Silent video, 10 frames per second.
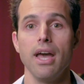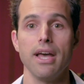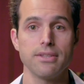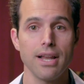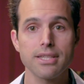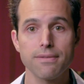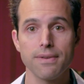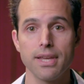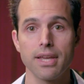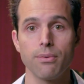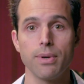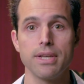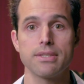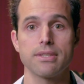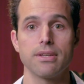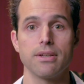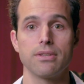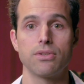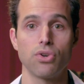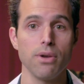And the last thing with
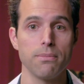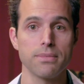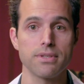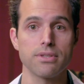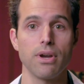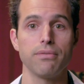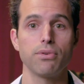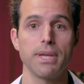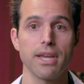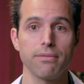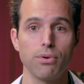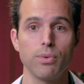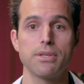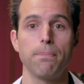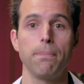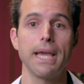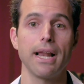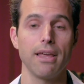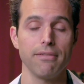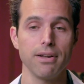drums, you have to be careful with the
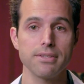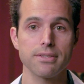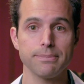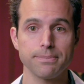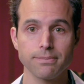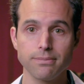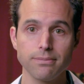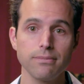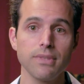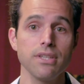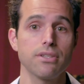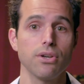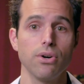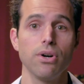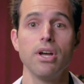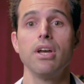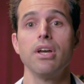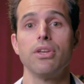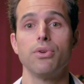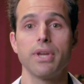peak levels. So
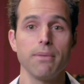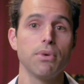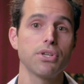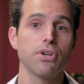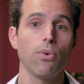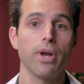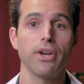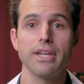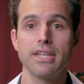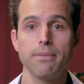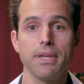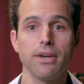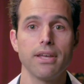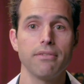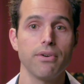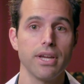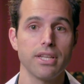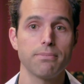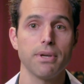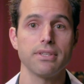you can measure 100 dB on
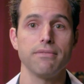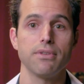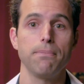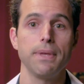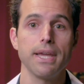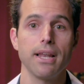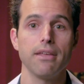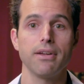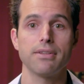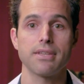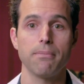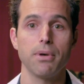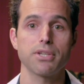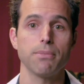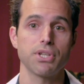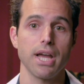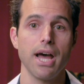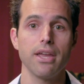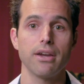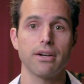average, but if the peak levels are much, much
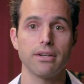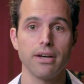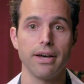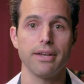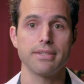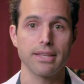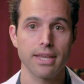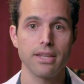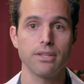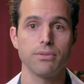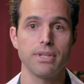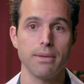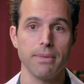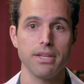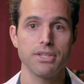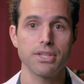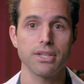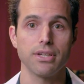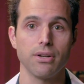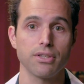higher, that can do
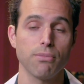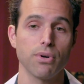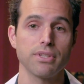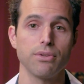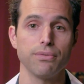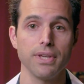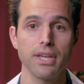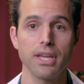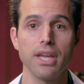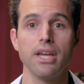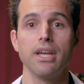damage a lot more than you think.